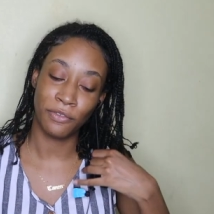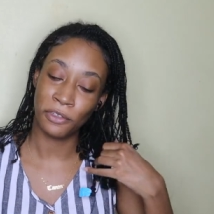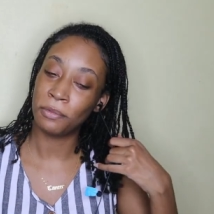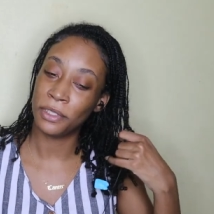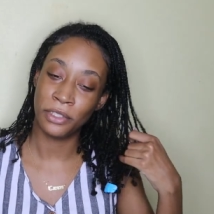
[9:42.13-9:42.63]

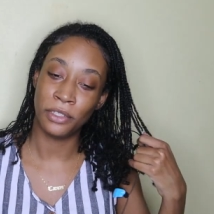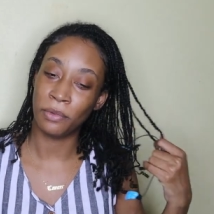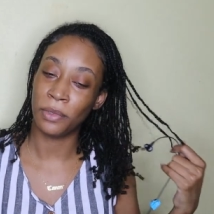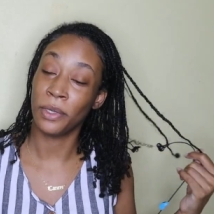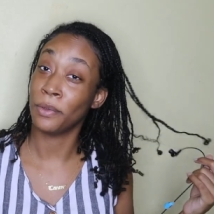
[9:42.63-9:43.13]
first place you
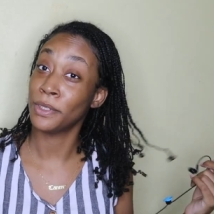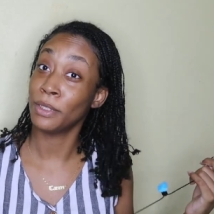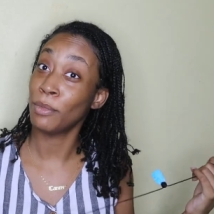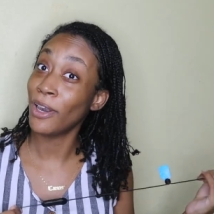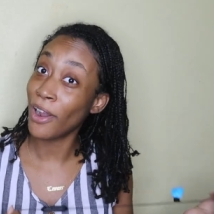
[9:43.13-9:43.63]
don't want to go is
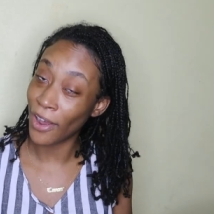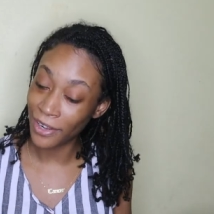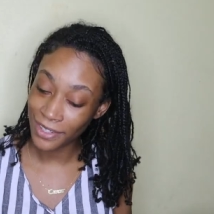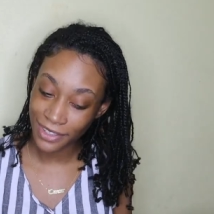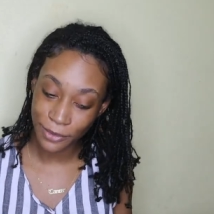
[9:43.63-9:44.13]
somewhere
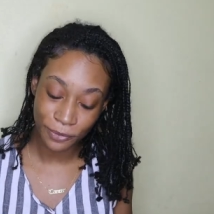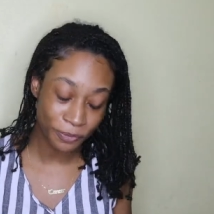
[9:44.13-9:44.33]
hot.